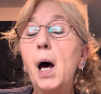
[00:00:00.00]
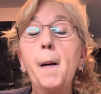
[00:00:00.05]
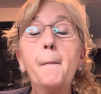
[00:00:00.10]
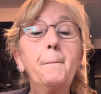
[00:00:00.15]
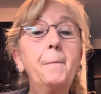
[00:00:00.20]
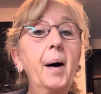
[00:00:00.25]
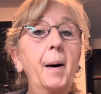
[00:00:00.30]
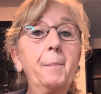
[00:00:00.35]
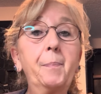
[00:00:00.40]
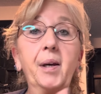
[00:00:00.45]

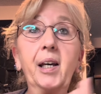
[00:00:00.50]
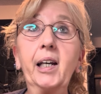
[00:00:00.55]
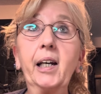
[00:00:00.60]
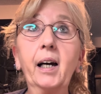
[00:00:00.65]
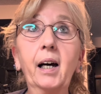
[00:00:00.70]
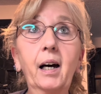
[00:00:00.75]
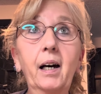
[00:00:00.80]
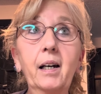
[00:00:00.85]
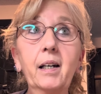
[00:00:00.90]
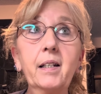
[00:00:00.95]
But
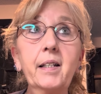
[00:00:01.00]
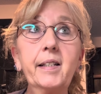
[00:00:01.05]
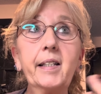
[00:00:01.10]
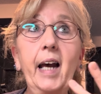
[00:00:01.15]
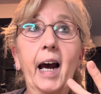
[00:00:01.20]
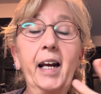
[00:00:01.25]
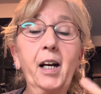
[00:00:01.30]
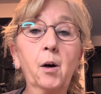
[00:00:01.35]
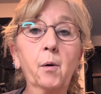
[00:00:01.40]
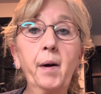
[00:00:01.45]
because
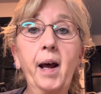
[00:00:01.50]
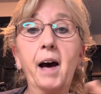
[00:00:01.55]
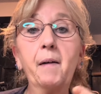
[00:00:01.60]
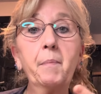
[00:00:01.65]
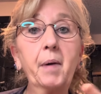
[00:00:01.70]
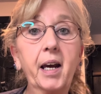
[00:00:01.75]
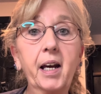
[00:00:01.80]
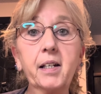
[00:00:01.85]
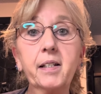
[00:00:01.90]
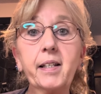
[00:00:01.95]
I don't have
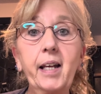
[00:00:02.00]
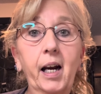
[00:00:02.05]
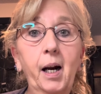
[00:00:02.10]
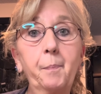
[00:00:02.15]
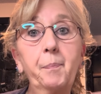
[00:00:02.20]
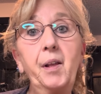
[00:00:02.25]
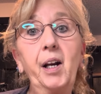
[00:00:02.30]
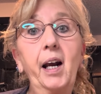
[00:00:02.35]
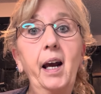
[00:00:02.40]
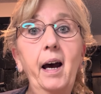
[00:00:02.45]
my
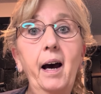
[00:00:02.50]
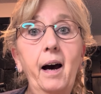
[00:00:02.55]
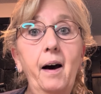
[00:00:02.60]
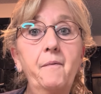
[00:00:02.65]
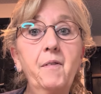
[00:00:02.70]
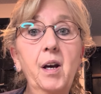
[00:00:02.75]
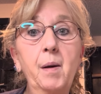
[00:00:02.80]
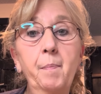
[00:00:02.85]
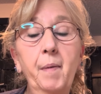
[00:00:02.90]
setup that I have in